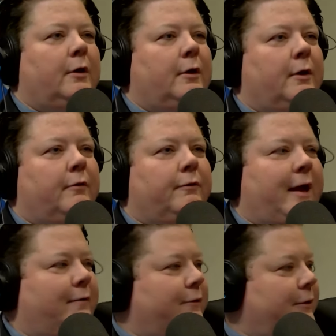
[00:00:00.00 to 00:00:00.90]
of
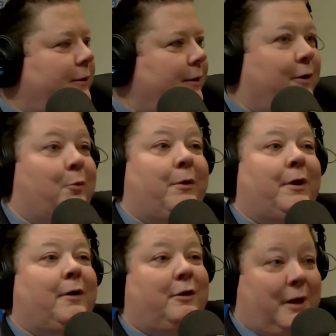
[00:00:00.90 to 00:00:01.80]
having an
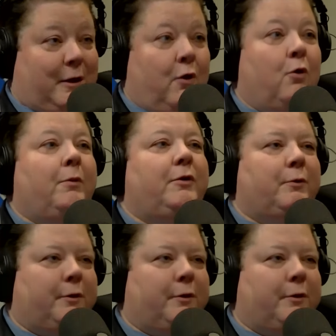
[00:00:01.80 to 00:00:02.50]
open like home and doing